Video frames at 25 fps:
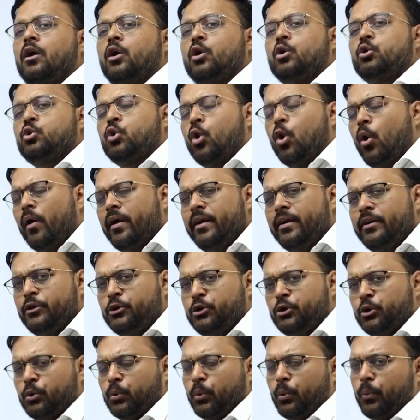go
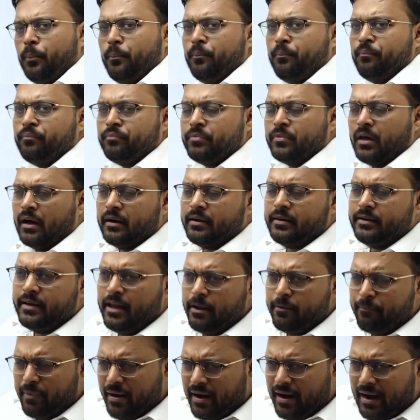into the
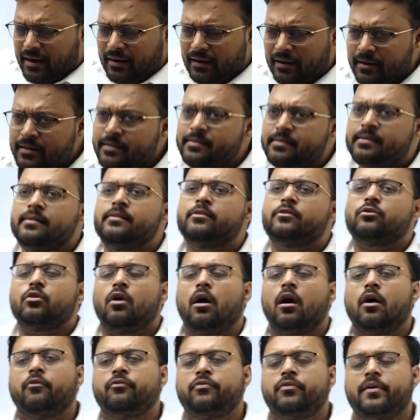deeper analysis
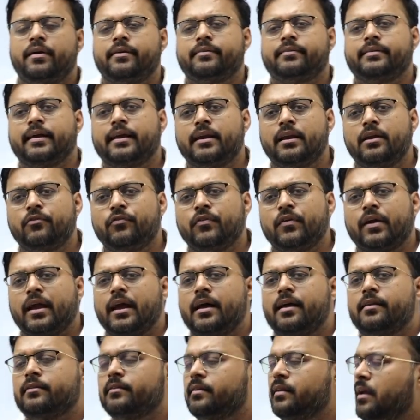of its
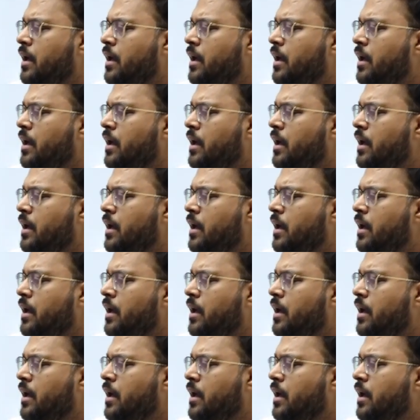significance,